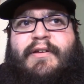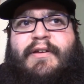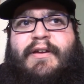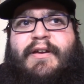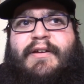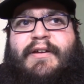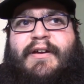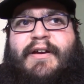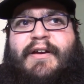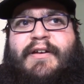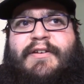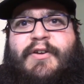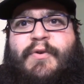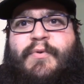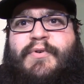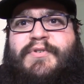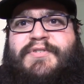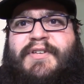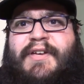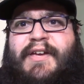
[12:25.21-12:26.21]
and there
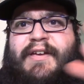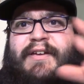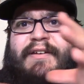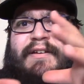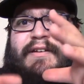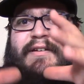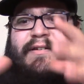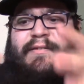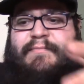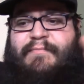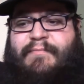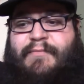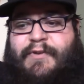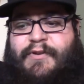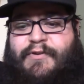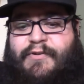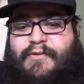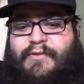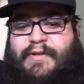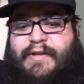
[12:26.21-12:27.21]
was like,
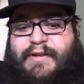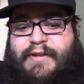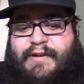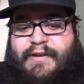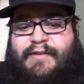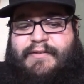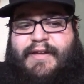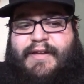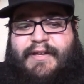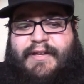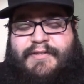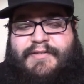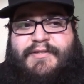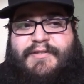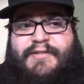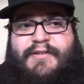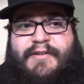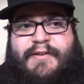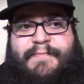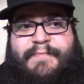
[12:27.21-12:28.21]
you know, like a
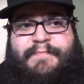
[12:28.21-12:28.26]
nice